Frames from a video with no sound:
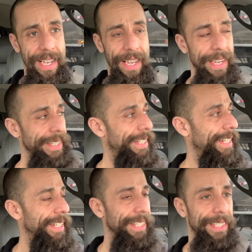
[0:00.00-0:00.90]
And,
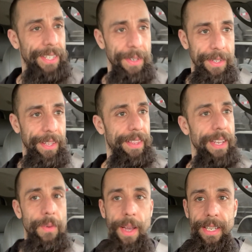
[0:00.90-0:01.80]
dude, the
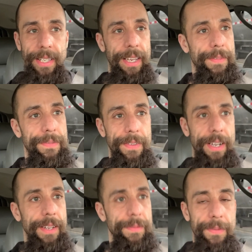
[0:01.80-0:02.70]
thing weighs like
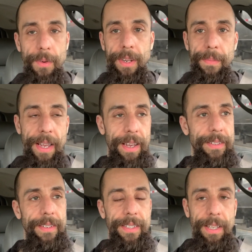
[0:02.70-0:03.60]
fucking 40
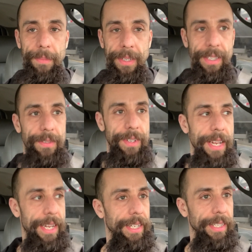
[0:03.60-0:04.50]
pounds or something. It's
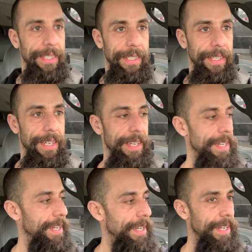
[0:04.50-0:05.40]
ridiculous.
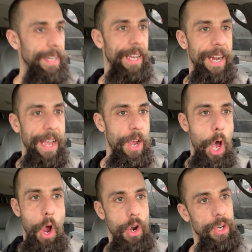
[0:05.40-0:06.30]
And I
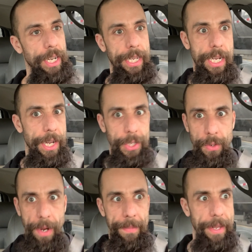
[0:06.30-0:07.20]
hardly cut
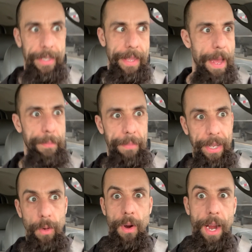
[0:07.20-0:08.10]
trim that's that
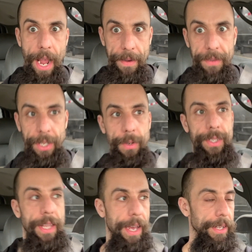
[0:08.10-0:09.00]
big where I have to use
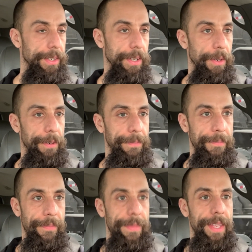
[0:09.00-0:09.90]
that. So,
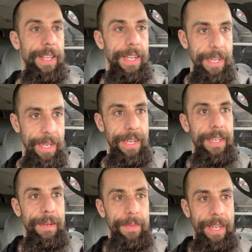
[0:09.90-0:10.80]

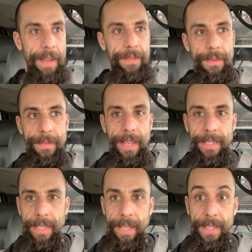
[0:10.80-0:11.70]
I'm going to have to
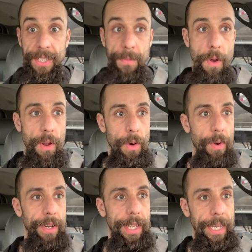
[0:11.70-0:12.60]
invest and get a smaller
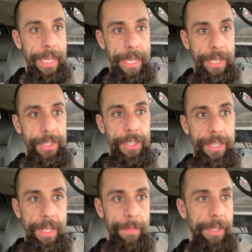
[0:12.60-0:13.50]
one, like an 8-inch or
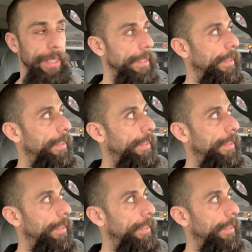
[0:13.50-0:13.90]
something.